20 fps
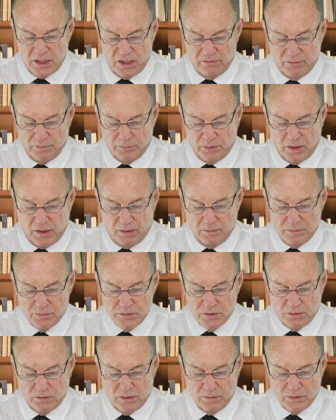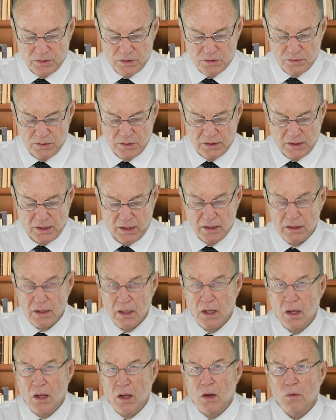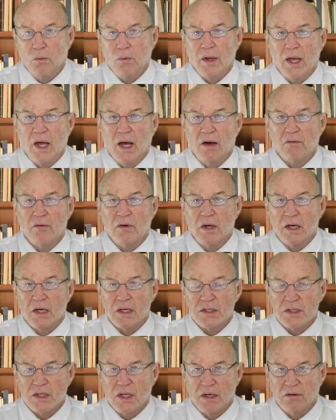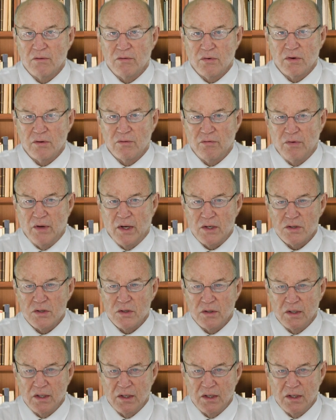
a problem, so we're able to treat that. We have a setting for infection,